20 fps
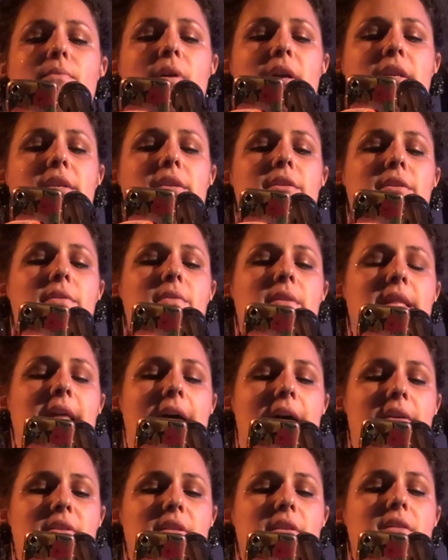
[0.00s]
$1,000 to
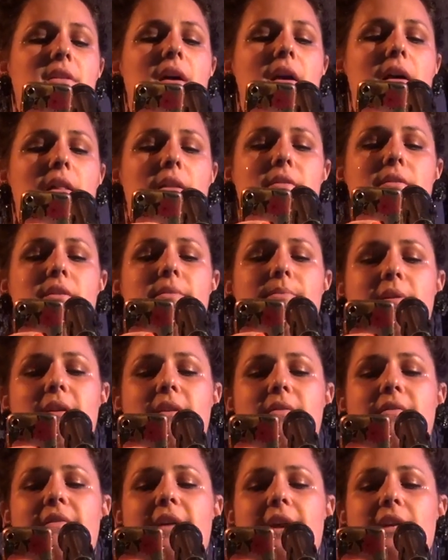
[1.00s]
$2,000 per
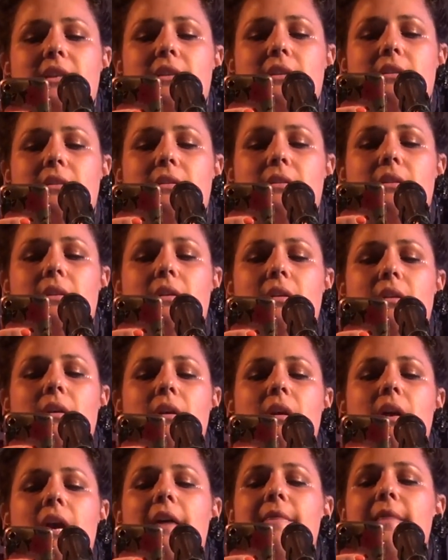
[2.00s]
infection,
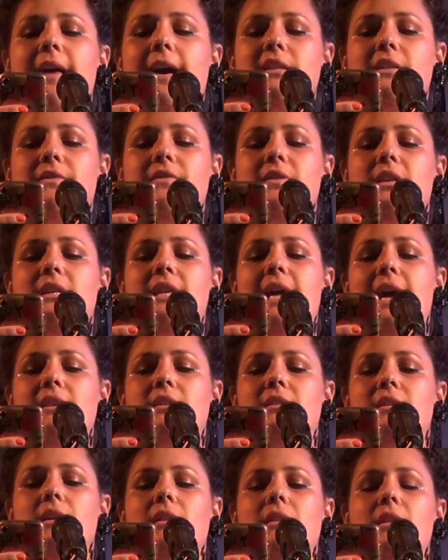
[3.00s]
and that's for the
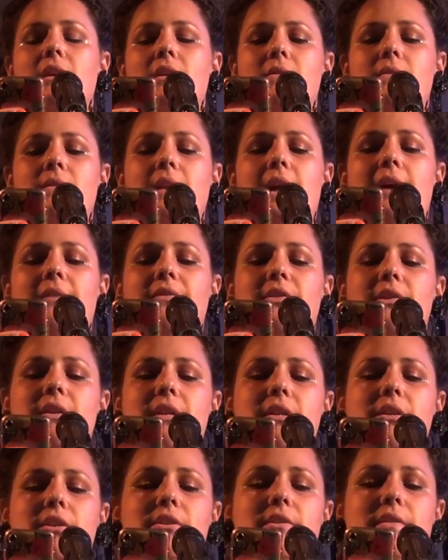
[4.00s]
test alone after
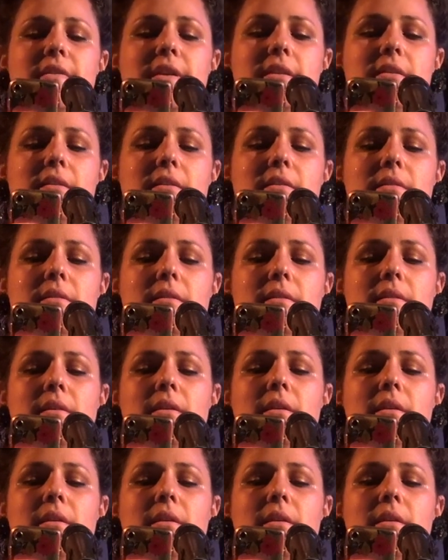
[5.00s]
insurance.